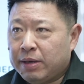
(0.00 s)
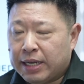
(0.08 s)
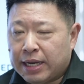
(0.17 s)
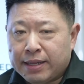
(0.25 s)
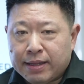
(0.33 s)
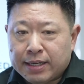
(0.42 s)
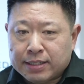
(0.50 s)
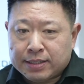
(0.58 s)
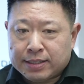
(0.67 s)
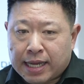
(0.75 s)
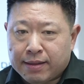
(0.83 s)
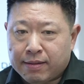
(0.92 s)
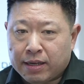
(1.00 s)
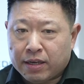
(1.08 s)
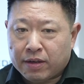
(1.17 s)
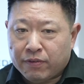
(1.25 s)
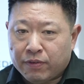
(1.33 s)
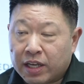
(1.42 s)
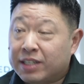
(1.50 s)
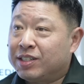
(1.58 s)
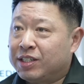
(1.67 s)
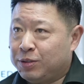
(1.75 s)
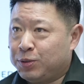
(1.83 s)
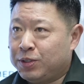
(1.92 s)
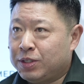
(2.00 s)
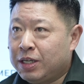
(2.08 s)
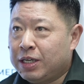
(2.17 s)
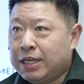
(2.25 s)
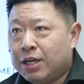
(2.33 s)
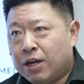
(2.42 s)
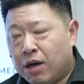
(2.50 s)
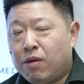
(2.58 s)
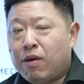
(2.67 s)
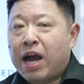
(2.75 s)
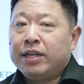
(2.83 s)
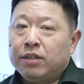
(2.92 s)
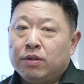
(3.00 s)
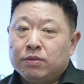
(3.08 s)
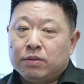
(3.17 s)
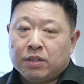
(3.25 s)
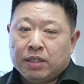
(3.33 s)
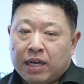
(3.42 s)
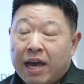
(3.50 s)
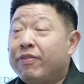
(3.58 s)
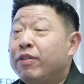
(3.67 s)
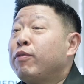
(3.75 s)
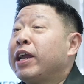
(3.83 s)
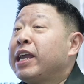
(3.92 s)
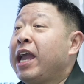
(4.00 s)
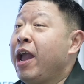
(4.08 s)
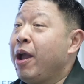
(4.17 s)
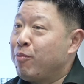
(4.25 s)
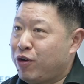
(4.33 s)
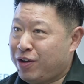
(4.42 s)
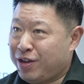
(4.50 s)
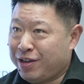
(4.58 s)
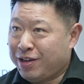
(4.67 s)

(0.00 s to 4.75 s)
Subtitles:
And I think it's that thing of excuse. Oh, I don't have the right camera.